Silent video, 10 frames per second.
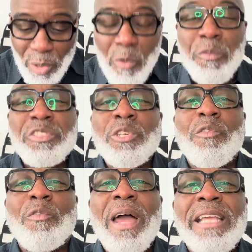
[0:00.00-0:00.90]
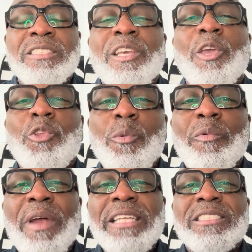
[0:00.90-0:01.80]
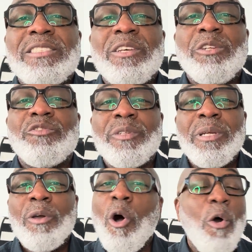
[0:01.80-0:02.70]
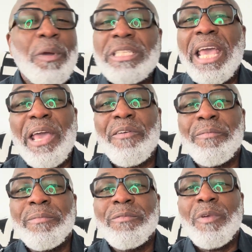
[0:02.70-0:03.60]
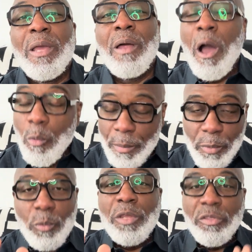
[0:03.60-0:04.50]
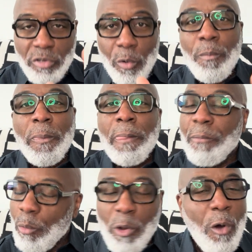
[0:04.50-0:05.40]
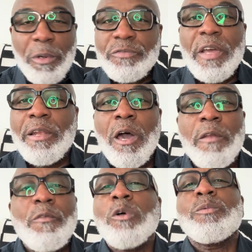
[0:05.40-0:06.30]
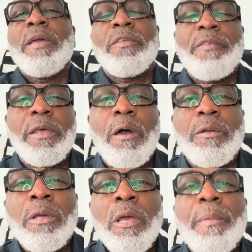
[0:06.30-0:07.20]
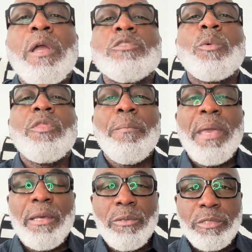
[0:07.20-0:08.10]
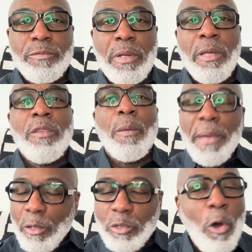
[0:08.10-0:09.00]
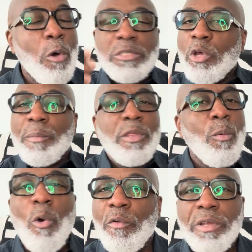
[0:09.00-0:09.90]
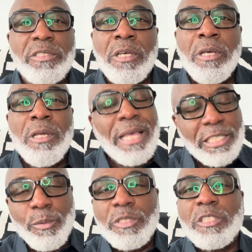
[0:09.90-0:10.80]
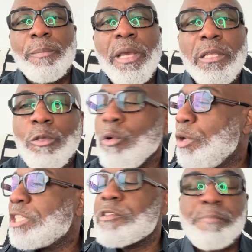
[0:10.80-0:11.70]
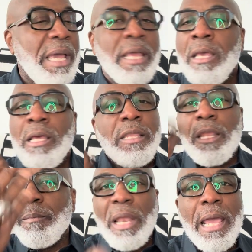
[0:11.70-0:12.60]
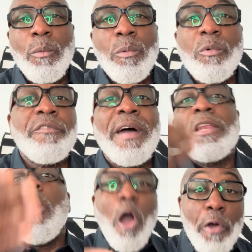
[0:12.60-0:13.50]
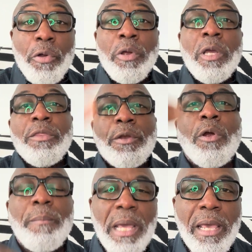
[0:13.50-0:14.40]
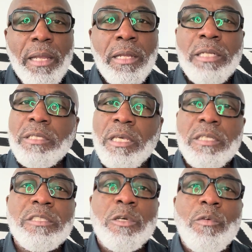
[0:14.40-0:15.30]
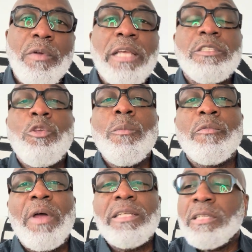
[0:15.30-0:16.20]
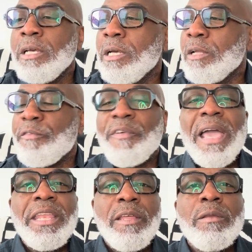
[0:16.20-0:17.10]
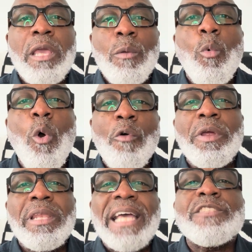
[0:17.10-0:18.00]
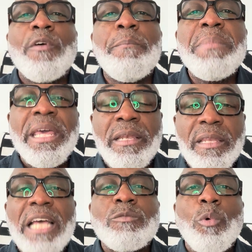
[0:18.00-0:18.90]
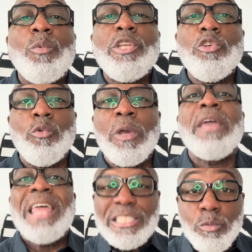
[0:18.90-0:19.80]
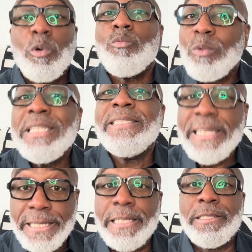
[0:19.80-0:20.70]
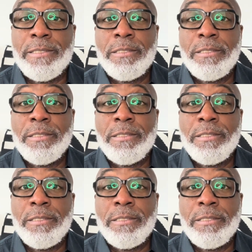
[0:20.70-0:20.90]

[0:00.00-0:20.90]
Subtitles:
for civil rights and human rights in this country. Always have, right? Our women in tow, but we always fight harder. Of course we have to fight harder because we're the males, right? The males are always going to be the warriors. That's what's expected. You don't expect that a black woman would fight harder than her man to get civil rights and human rights. Fighting and warring, that's for men. That's what we do. And that's what we did.